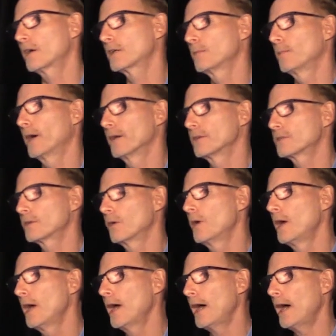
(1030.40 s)
talked about. So
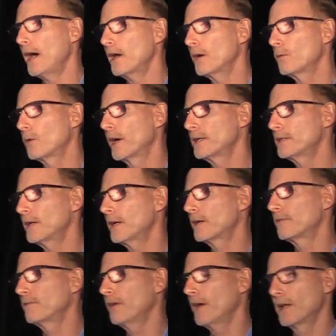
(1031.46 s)
how do I
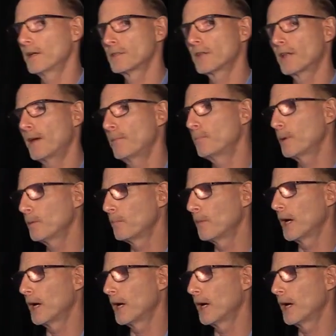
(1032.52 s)
take advantage of that BIM